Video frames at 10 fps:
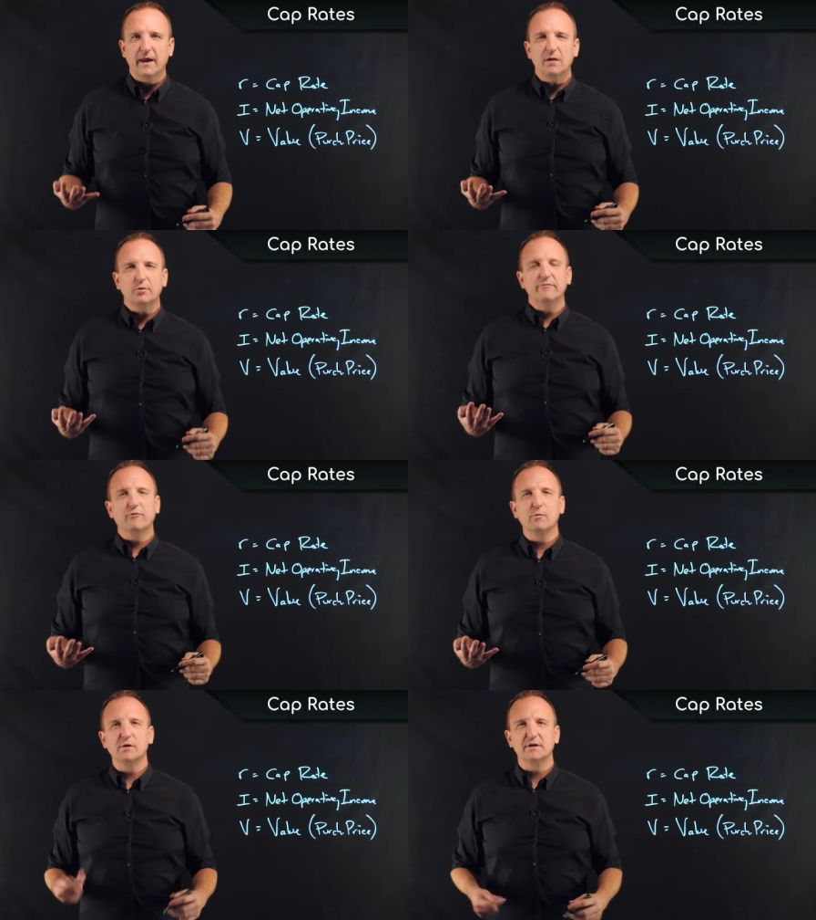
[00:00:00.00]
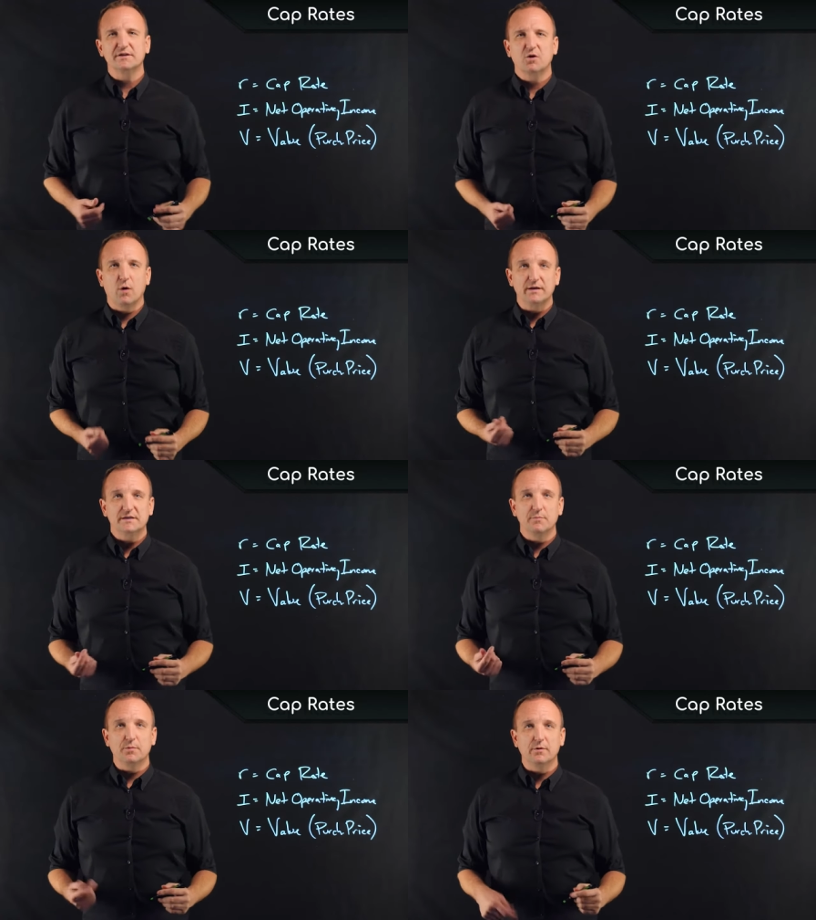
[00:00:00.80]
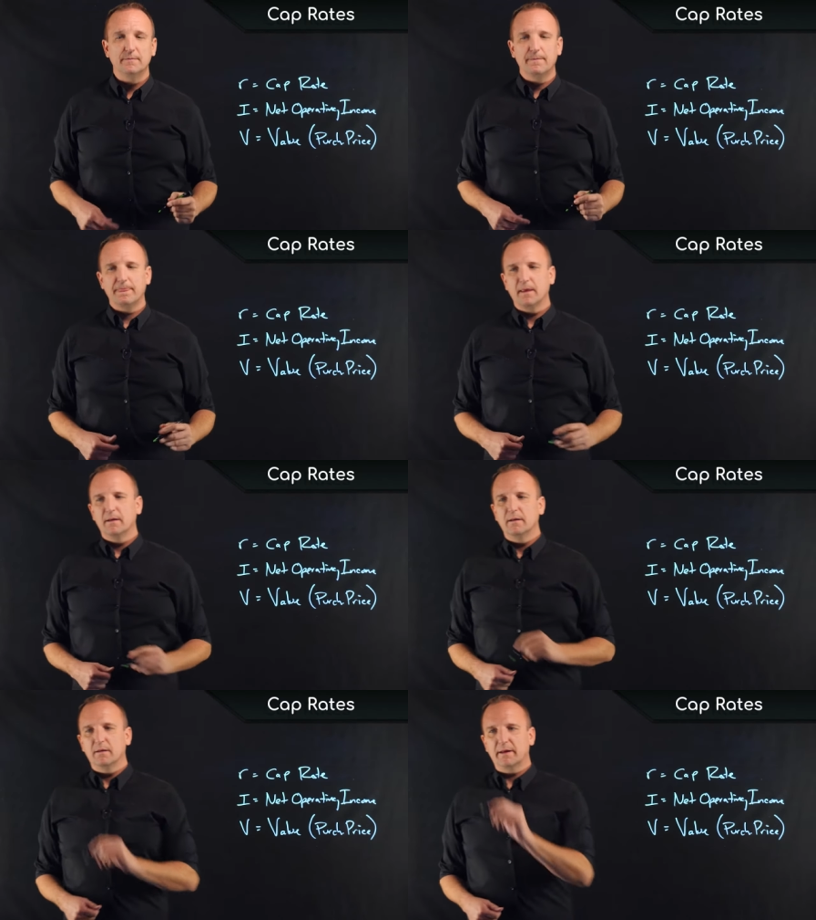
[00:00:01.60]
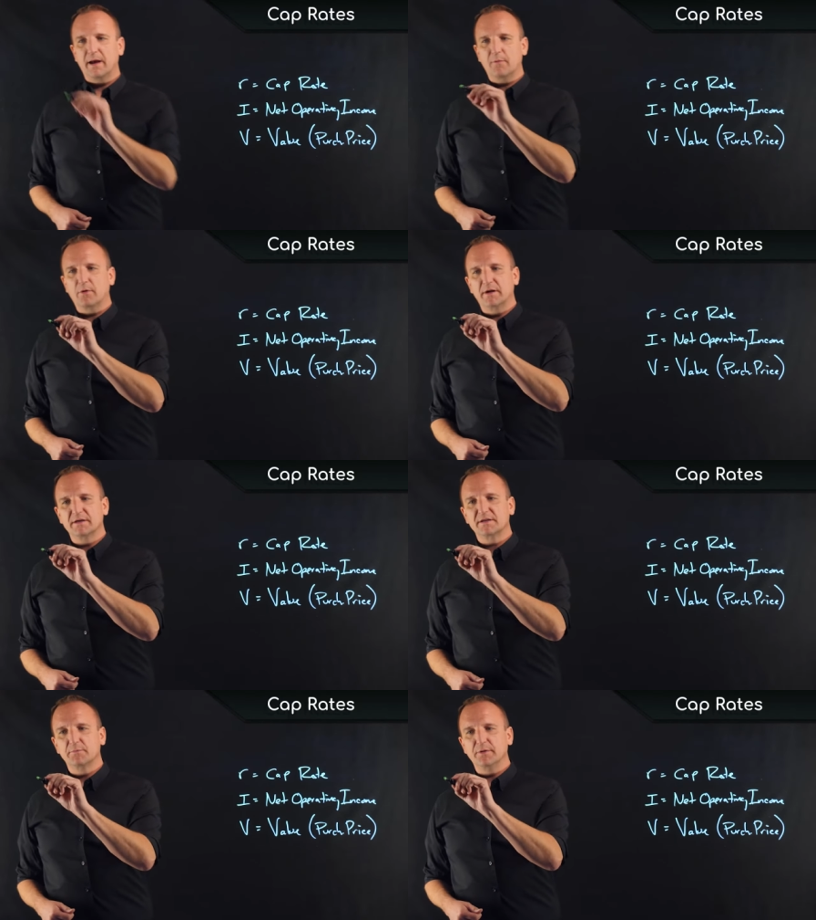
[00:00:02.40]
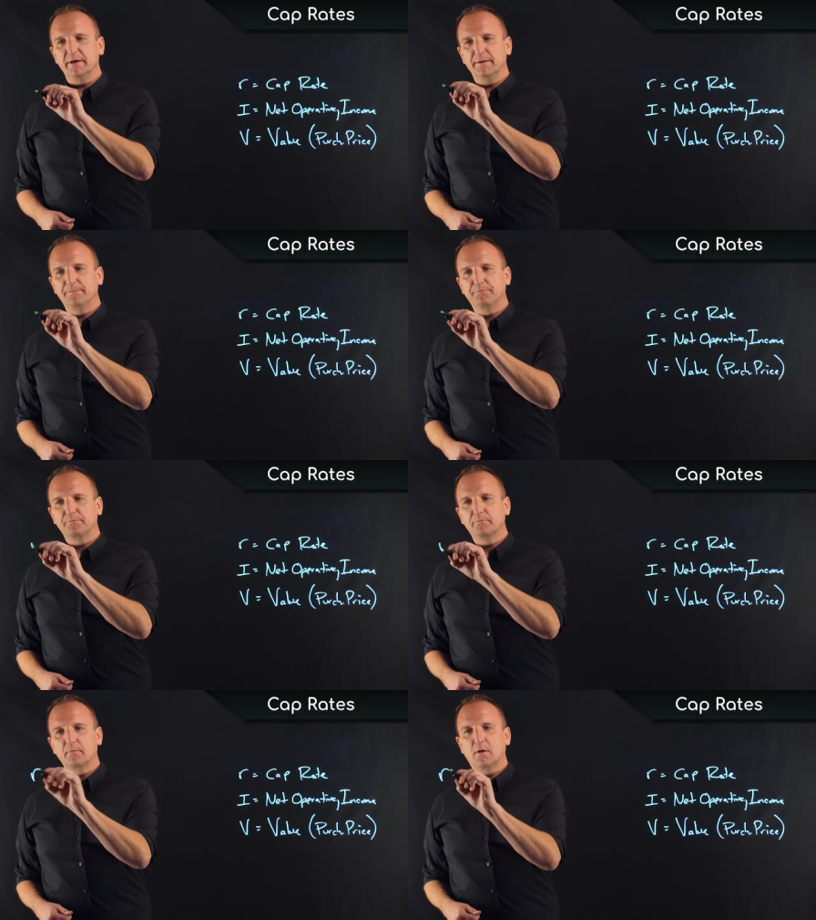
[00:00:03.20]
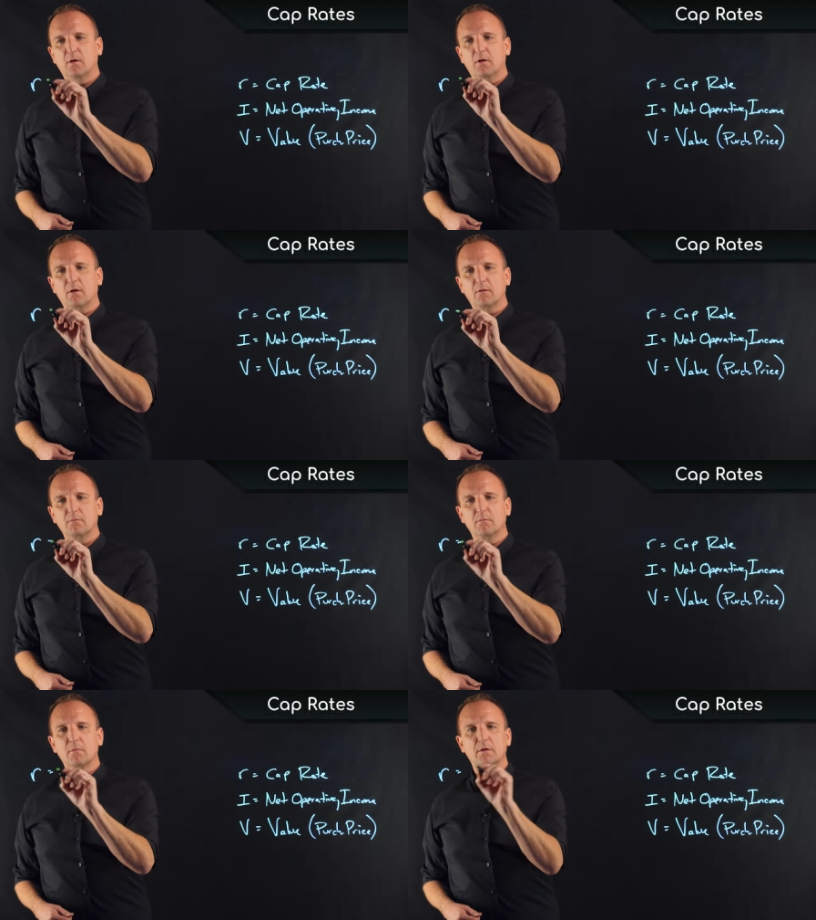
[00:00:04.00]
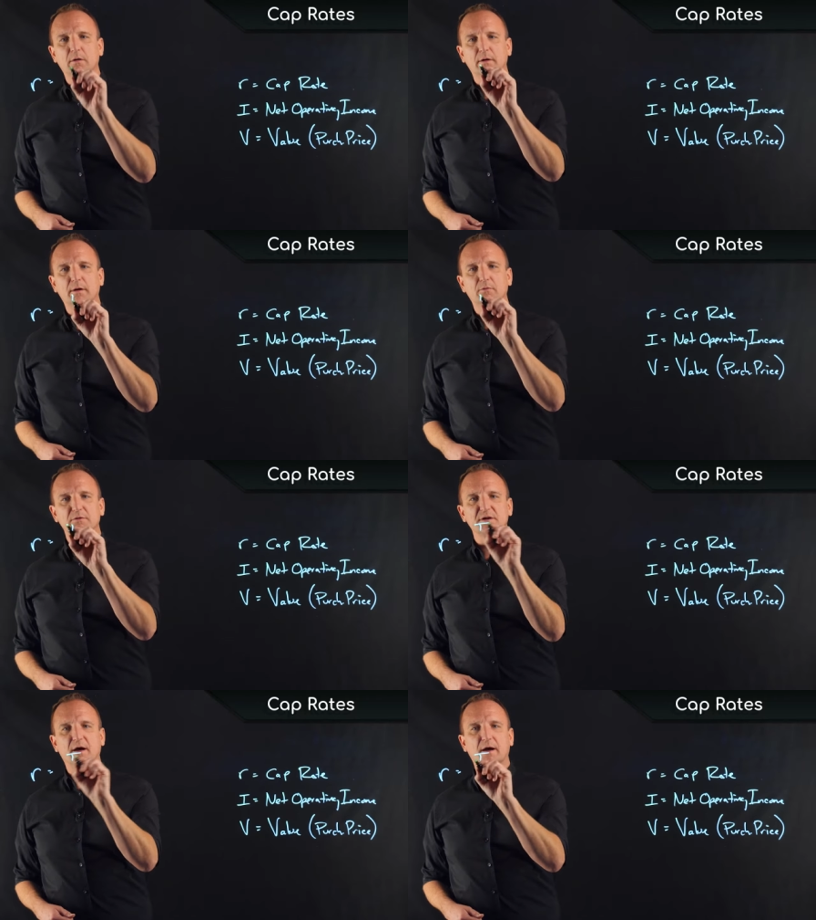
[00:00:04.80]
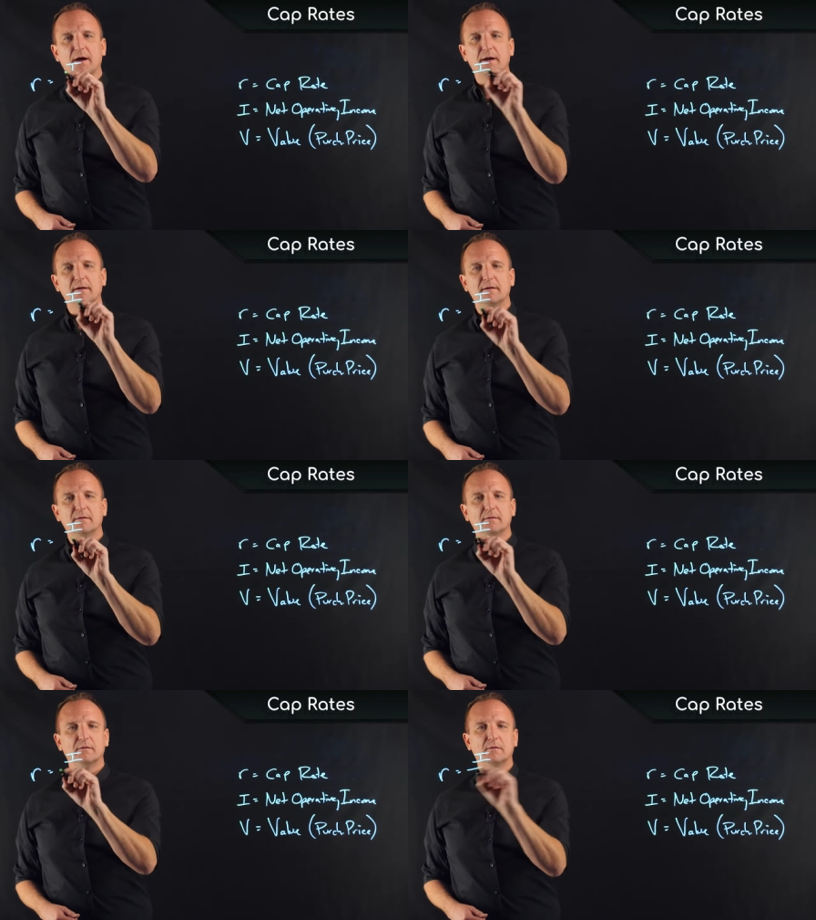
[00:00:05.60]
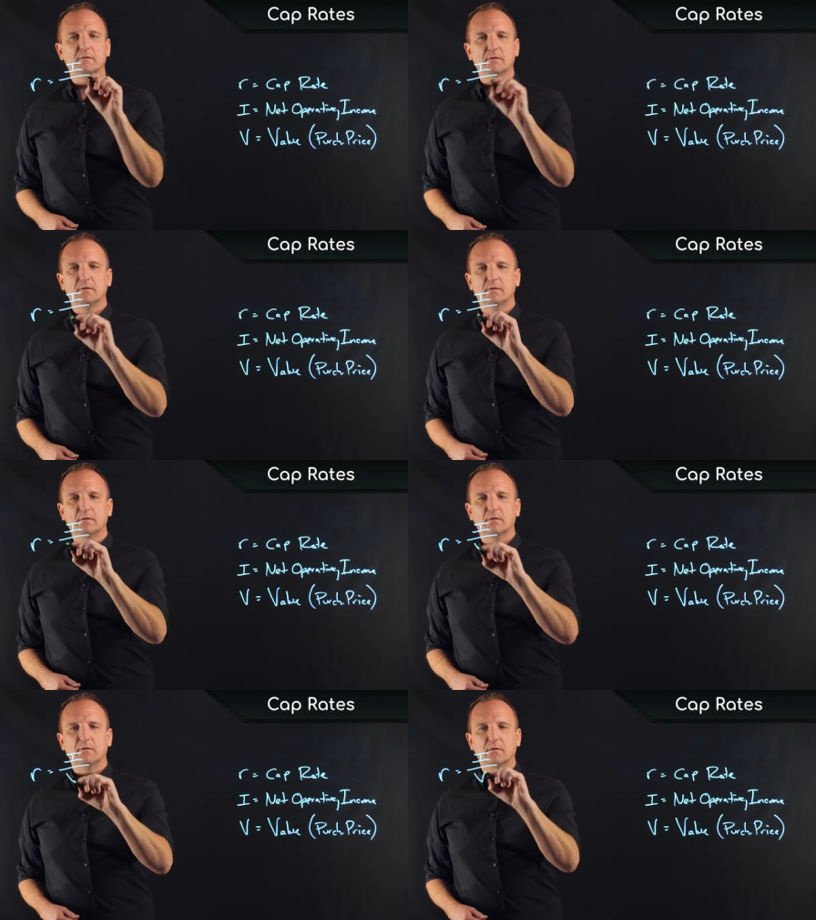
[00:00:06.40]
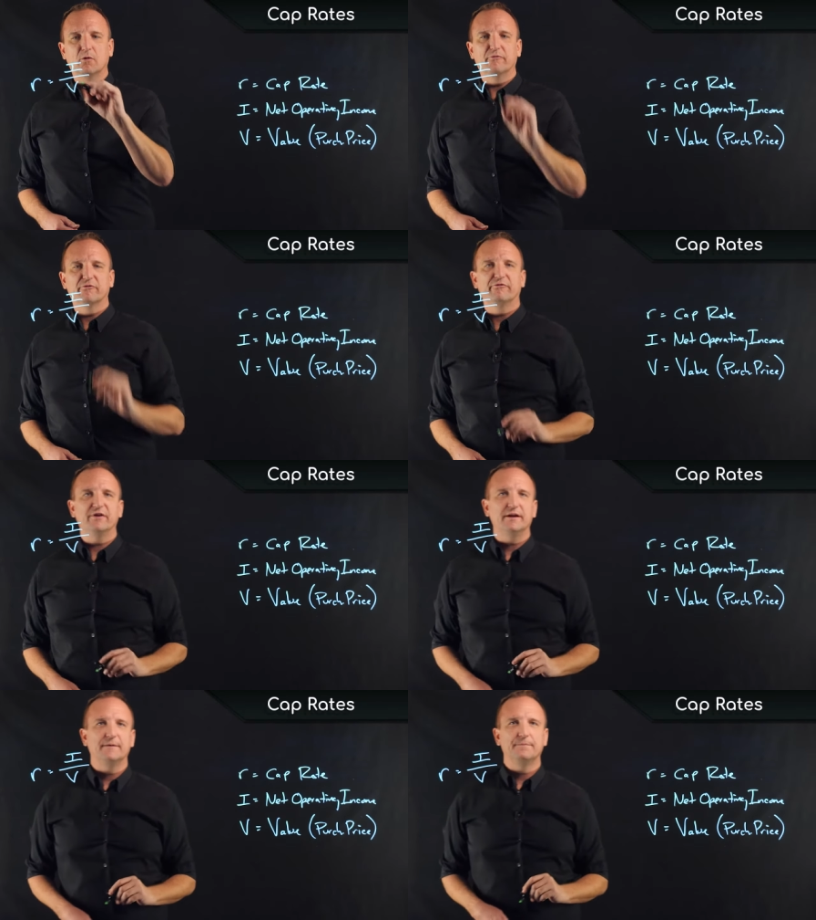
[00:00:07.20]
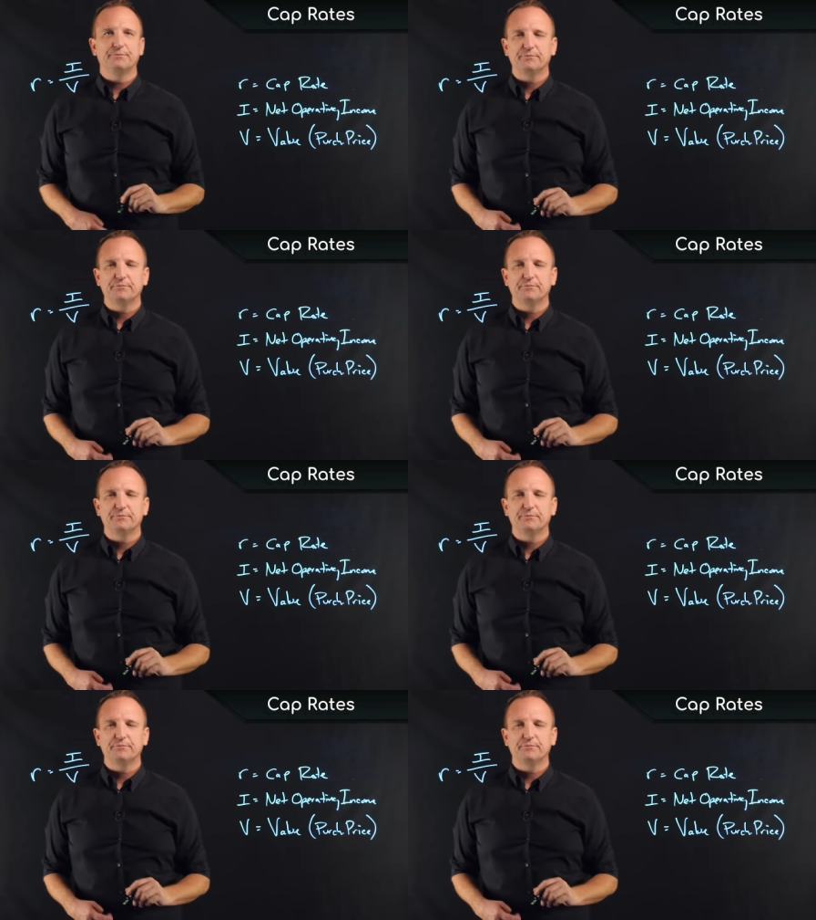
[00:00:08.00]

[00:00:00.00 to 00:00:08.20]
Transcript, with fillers: The cap rate formula is quite simple. The cap rate is simply R equals I over V.